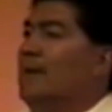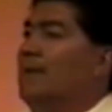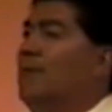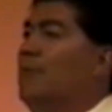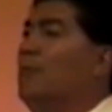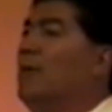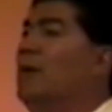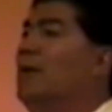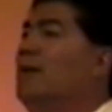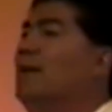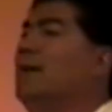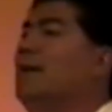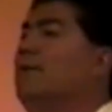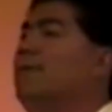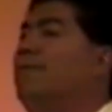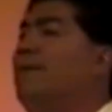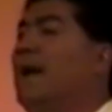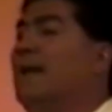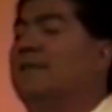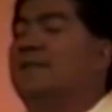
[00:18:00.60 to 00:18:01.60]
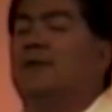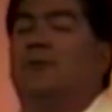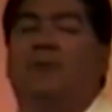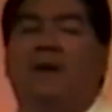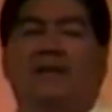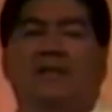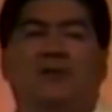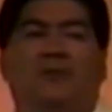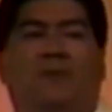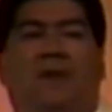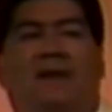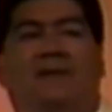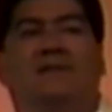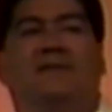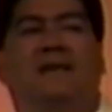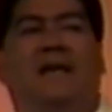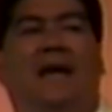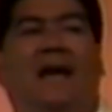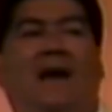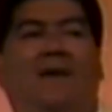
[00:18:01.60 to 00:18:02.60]
Really fancy restaurants,
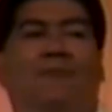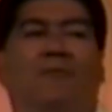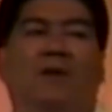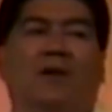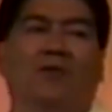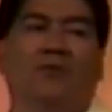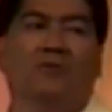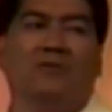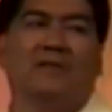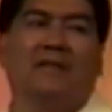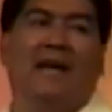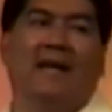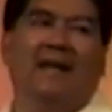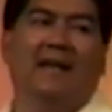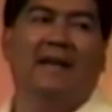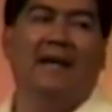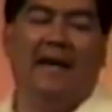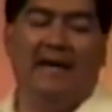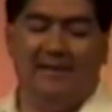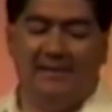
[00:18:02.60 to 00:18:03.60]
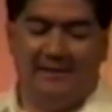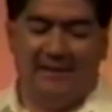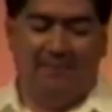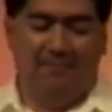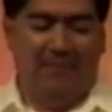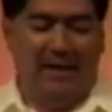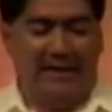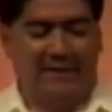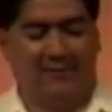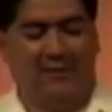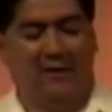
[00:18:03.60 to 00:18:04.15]
they have one of those kind of guys that makes